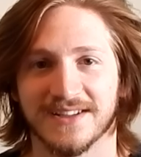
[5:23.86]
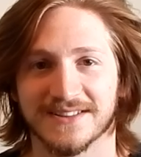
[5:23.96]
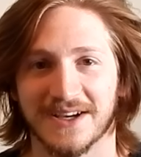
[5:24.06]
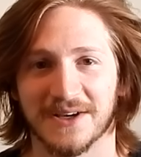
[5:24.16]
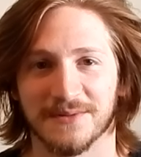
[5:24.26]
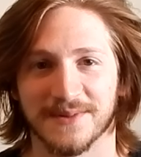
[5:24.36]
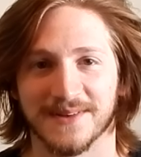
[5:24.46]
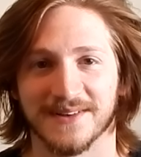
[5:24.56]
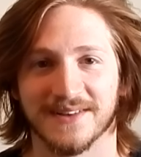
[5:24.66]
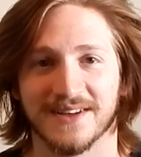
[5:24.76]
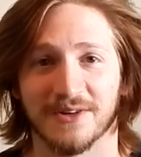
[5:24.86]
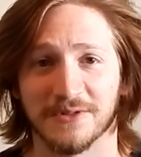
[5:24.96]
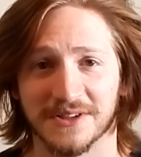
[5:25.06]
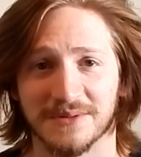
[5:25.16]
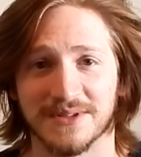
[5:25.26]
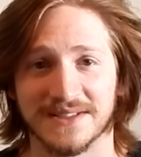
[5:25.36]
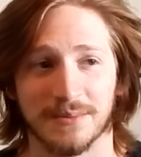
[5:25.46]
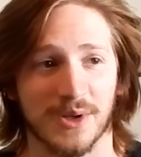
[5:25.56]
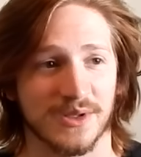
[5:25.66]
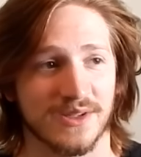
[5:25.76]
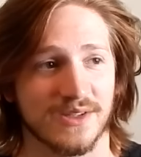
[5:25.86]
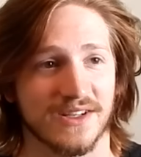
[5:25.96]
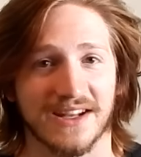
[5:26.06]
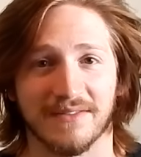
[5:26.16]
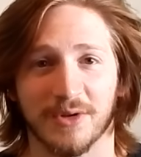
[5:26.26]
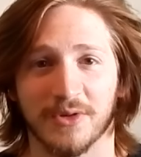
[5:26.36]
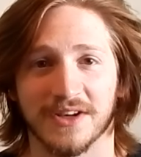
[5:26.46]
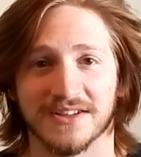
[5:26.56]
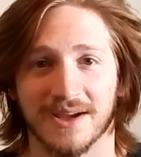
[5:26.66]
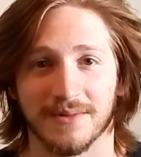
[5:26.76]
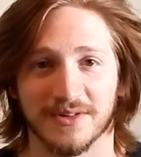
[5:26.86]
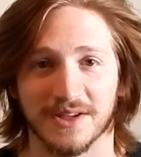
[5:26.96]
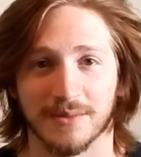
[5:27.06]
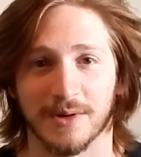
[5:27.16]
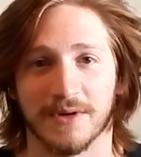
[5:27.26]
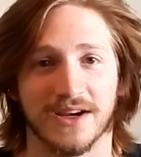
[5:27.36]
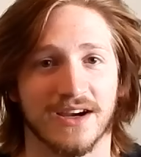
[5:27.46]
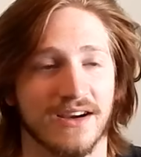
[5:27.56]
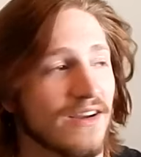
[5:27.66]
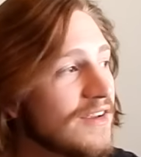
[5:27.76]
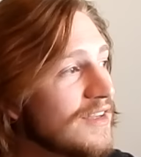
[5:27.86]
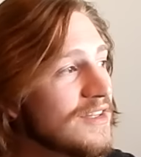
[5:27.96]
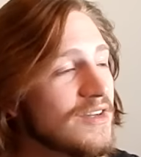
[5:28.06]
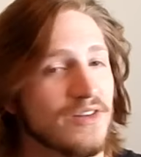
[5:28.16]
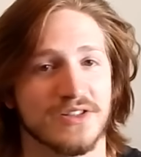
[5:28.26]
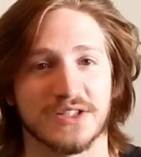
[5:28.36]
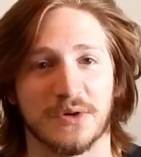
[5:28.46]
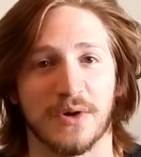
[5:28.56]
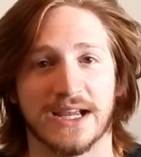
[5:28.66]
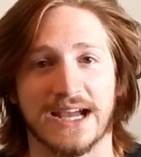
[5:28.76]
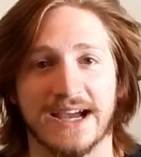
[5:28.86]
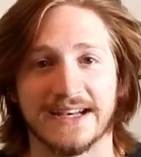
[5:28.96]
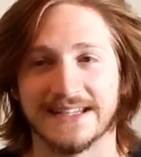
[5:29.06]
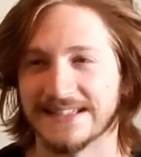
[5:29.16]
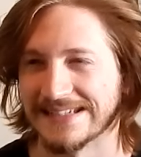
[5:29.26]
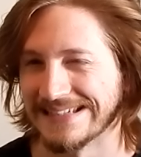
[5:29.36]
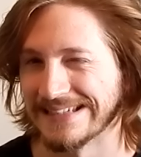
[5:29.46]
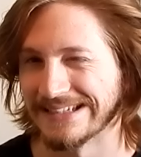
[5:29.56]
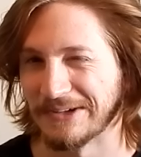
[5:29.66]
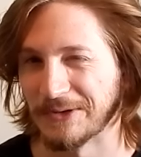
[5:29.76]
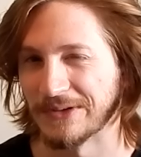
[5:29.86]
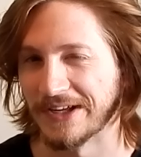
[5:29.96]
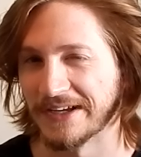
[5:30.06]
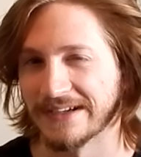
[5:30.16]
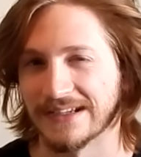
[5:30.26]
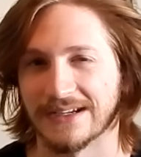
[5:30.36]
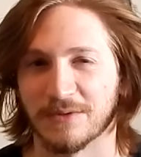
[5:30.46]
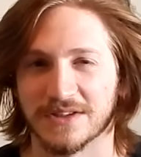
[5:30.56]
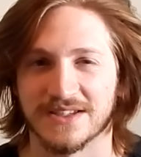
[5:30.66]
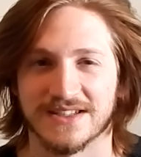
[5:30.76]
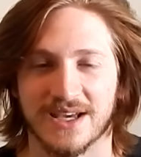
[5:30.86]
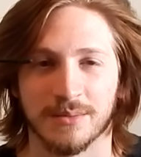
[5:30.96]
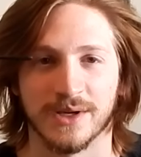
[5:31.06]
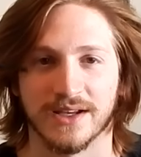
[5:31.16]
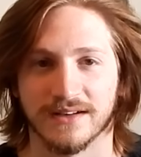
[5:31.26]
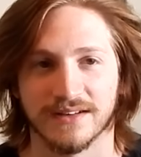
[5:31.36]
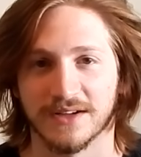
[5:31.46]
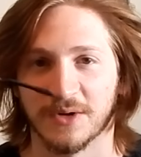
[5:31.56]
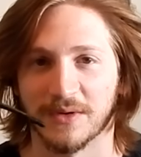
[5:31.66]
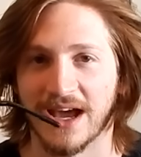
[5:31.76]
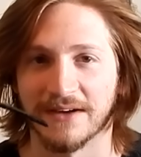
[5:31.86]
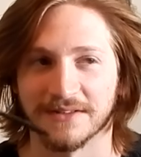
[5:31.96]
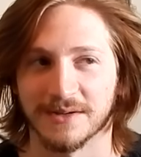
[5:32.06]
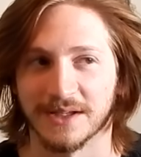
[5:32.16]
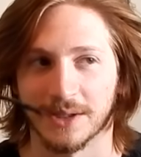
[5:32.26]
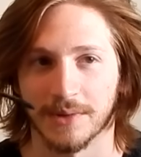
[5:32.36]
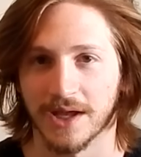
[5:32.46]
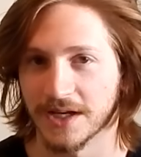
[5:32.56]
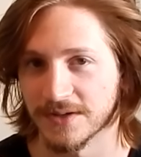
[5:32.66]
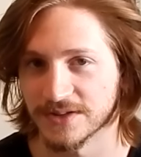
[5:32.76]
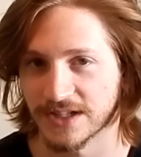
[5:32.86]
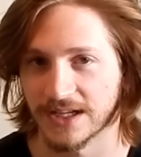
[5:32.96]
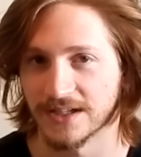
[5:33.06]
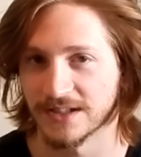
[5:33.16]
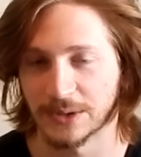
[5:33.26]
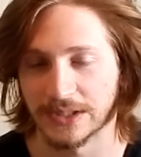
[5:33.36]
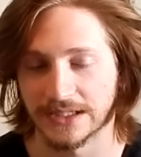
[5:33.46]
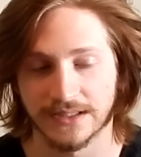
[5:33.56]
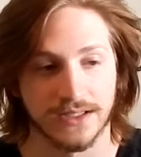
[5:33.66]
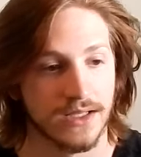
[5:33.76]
It's kind of been a really busy month. Didn't have a whole lot of time to think about my hair, so I kind of didn't a whole lot. And with this headband, you don't have to think about it, you just kind of do it.